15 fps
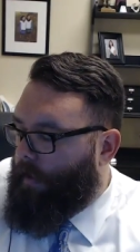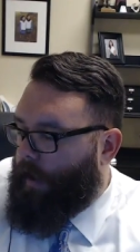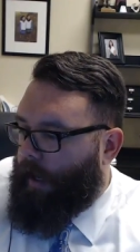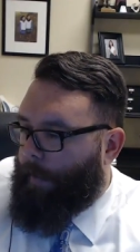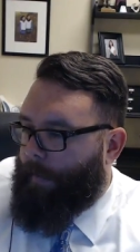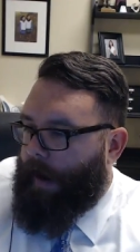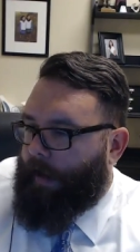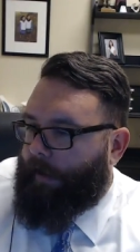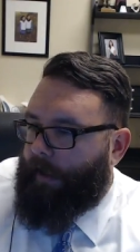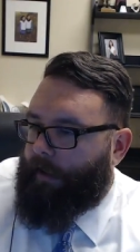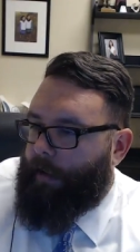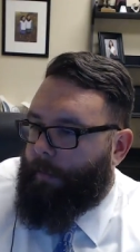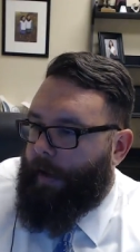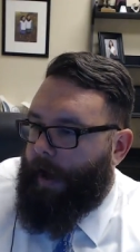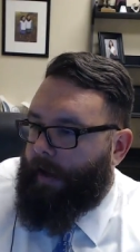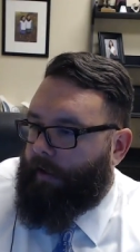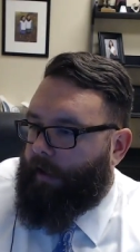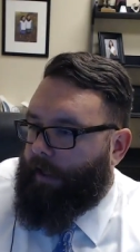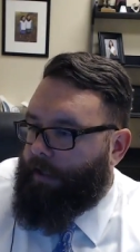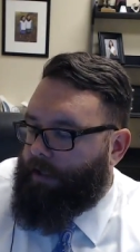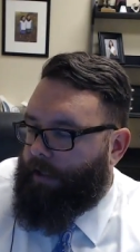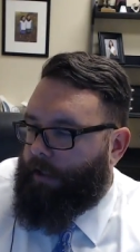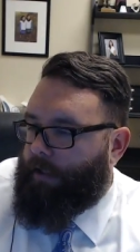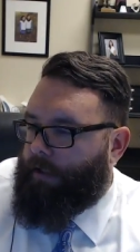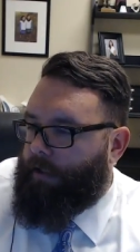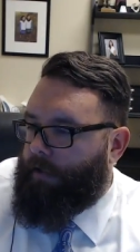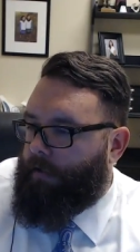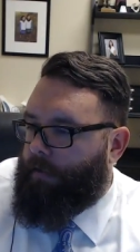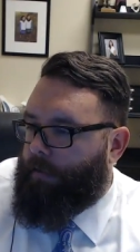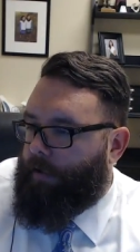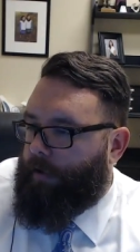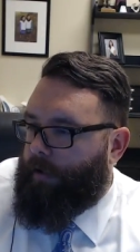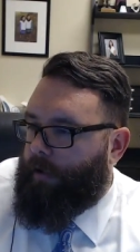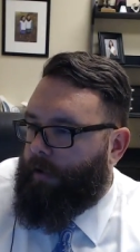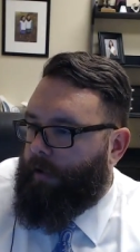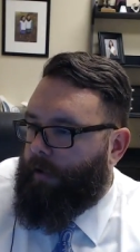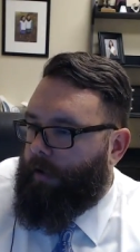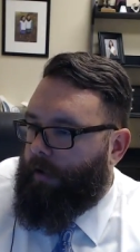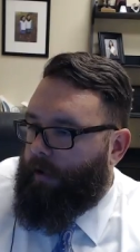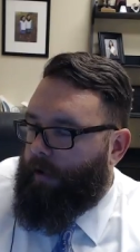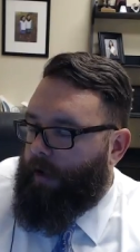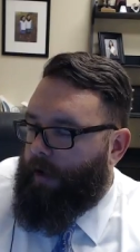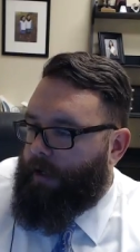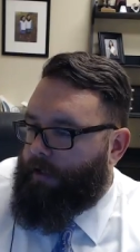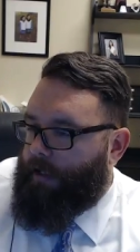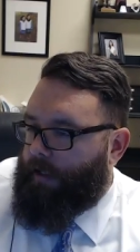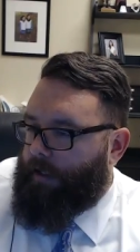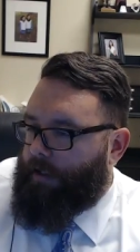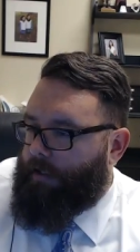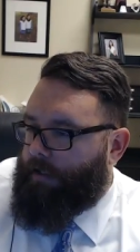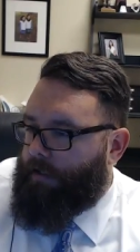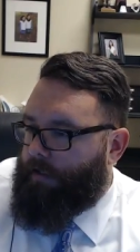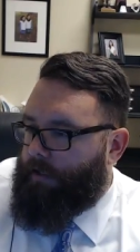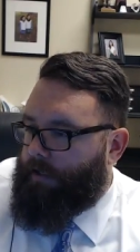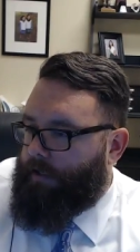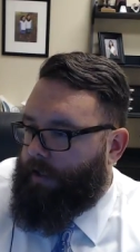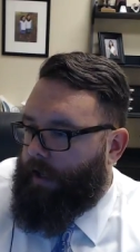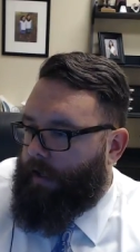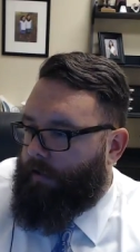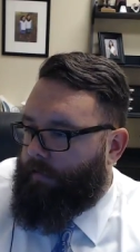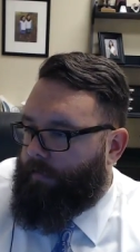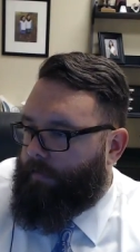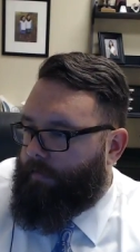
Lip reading: I mean, I get the backlash here too, but I just think it's kind of